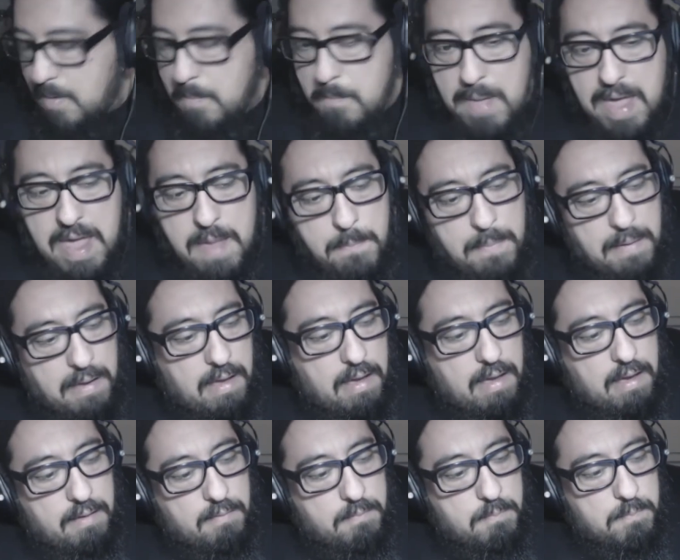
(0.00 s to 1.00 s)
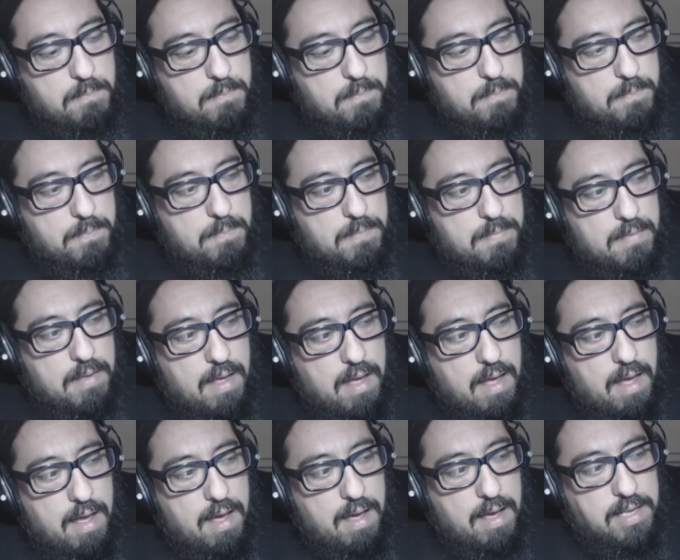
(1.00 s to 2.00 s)
Maybe
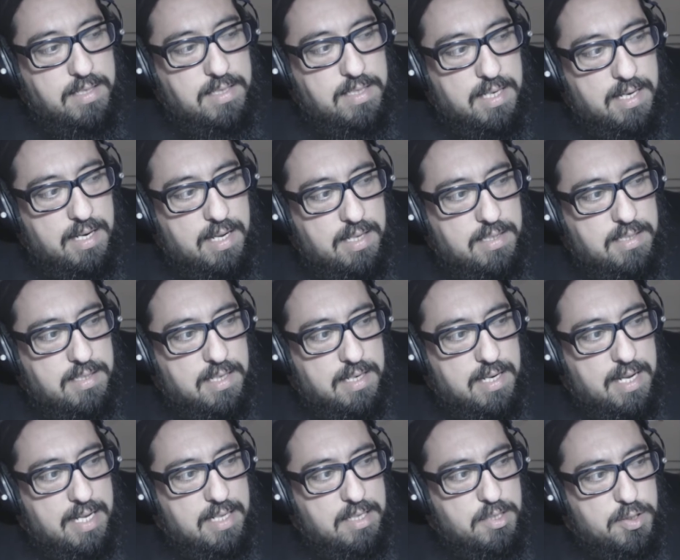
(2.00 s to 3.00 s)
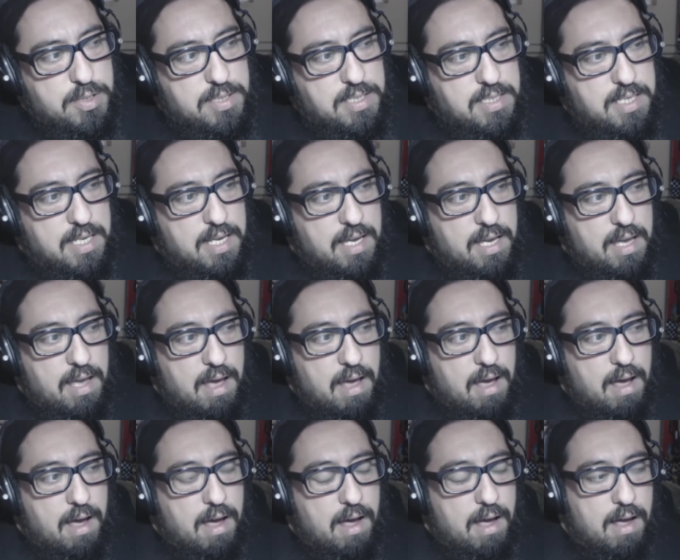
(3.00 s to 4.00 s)
it's an interesting.
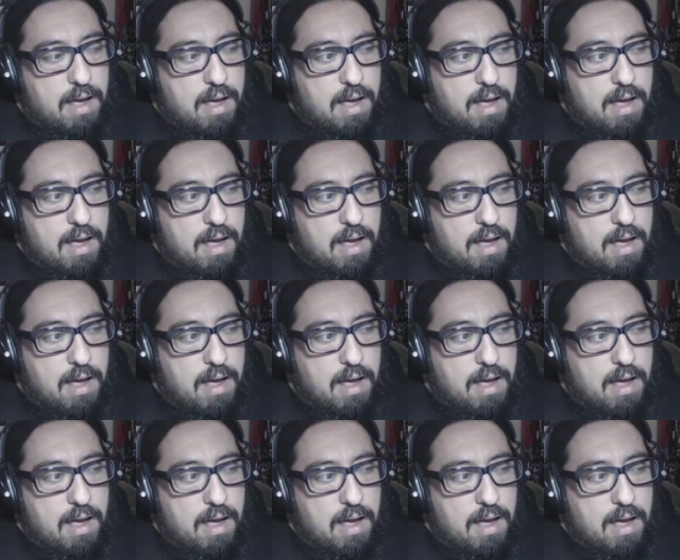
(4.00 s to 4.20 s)
I